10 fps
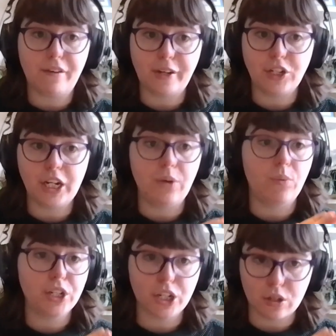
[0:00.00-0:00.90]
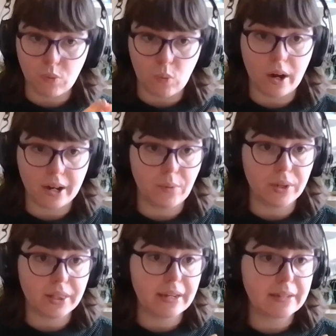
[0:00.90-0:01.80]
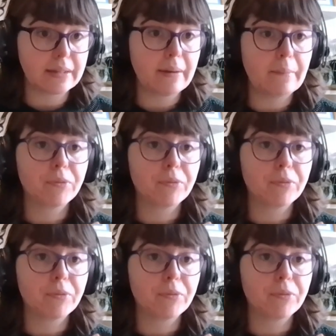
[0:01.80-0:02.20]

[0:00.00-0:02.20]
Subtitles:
FHE which is working with this.